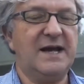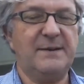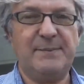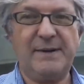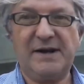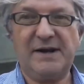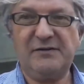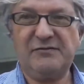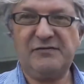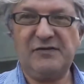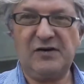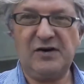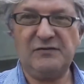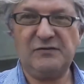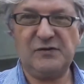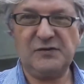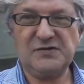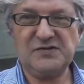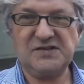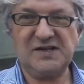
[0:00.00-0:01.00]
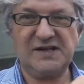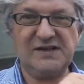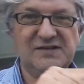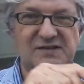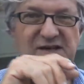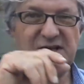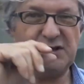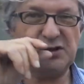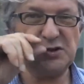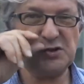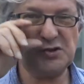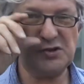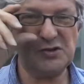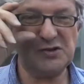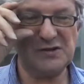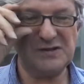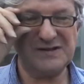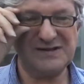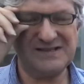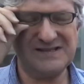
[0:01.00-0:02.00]
about a five or six
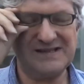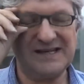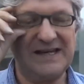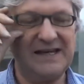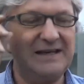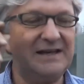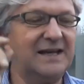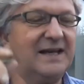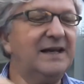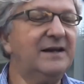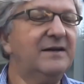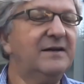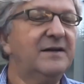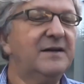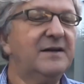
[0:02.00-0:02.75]
inch seedling